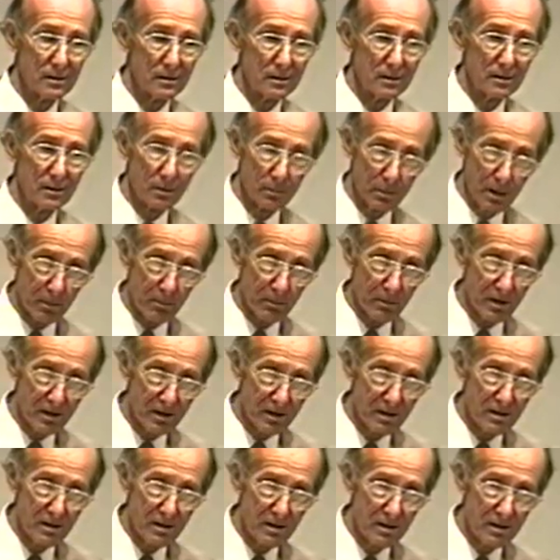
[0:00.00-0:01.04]
You remember?
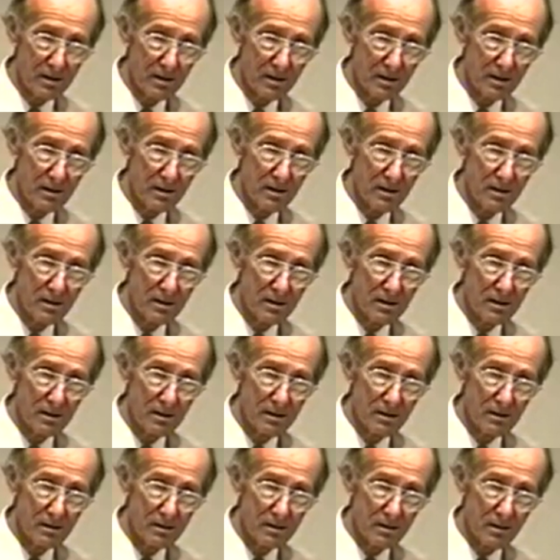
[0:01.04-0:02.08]

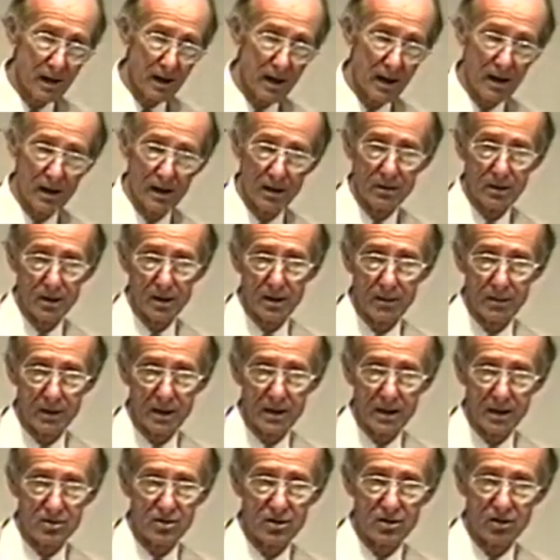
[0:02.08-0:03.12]
The hare that never
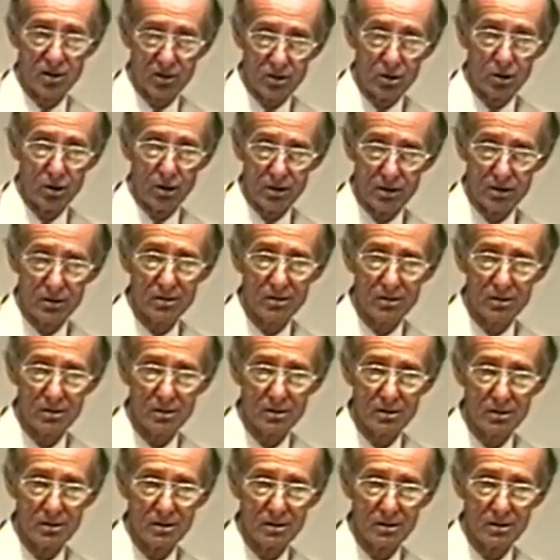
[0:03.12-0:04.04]
catches the tortoise,